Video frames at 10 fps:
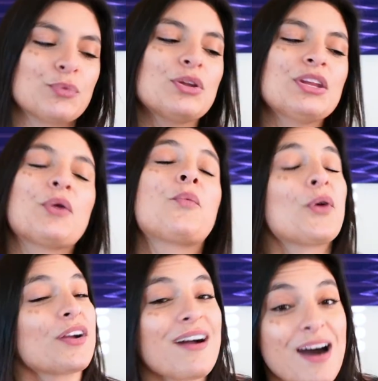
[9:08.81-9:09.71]
We need to
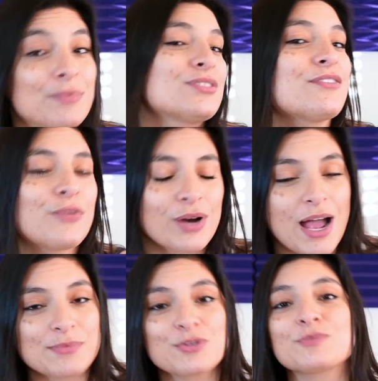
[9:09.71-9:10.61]
work up to the four
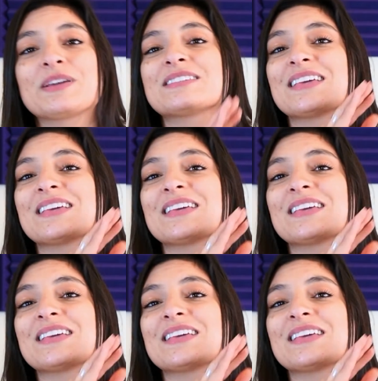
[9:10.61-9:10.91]
capsules because